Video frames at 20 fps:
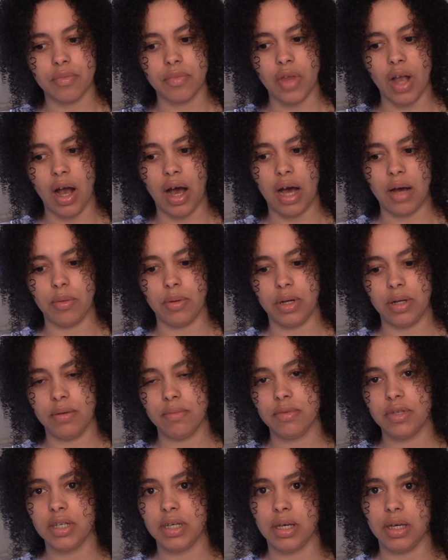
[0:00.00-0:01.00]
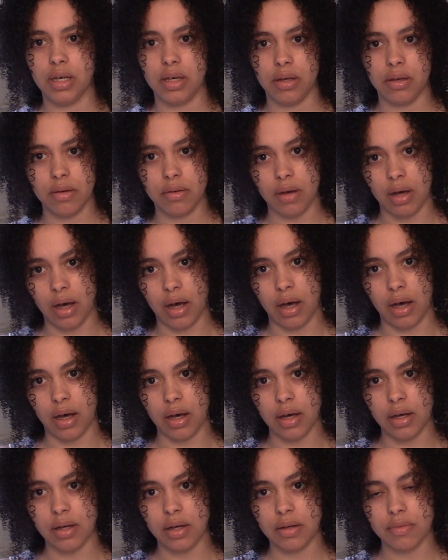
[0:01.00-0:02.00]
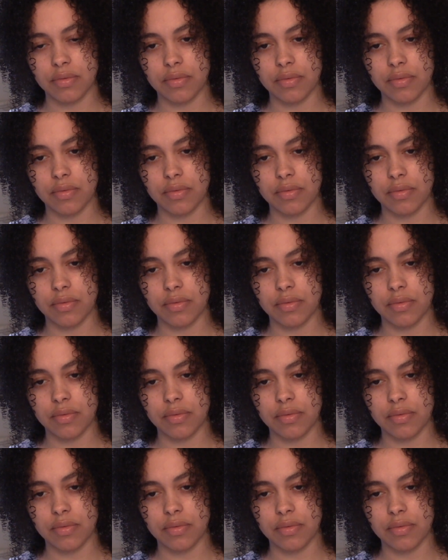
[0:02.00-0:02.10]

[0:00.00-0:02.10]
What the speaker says: I would see, I